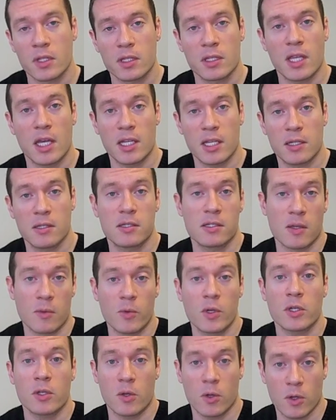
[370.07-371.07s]
that
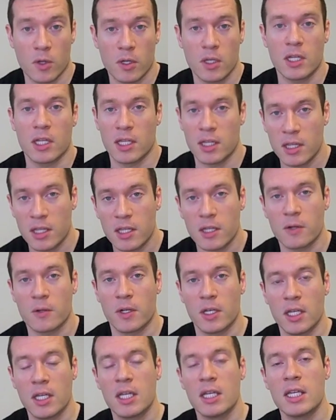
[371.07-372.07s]
someone could, in
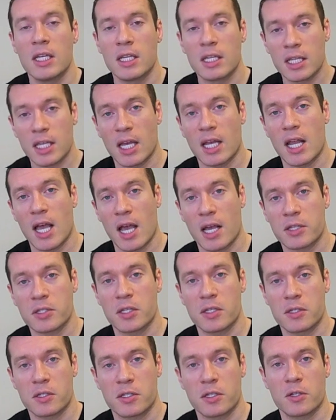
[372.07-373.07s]
theory, get
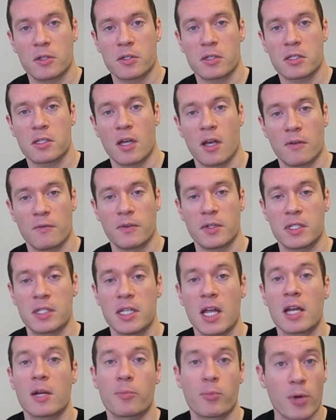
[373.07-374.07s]
access to your stuff. It's
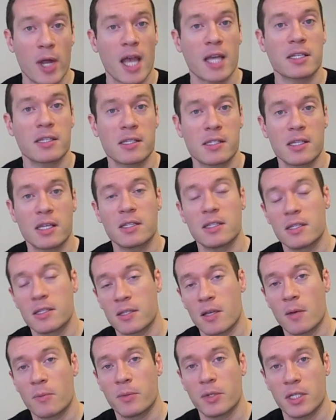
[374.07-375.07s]
not a practice that these
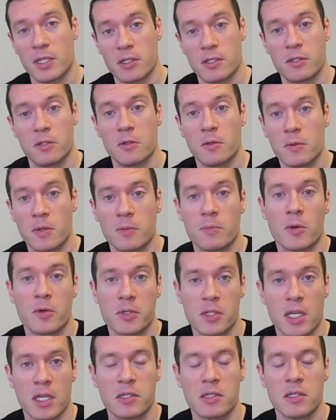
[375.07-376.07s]
companies do in
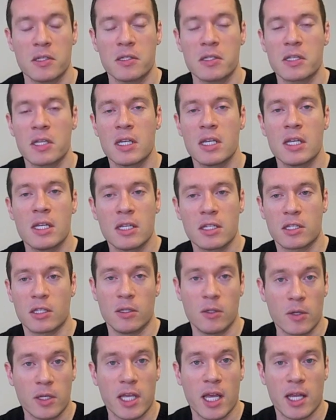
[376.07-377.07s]
most cases to
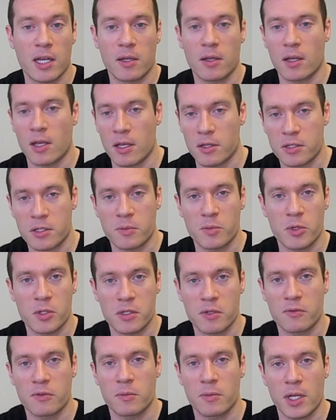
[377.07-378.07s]
look at
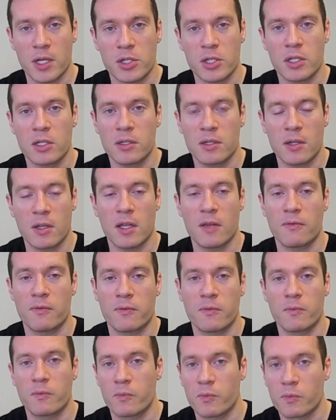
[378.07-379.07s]
customers' information. If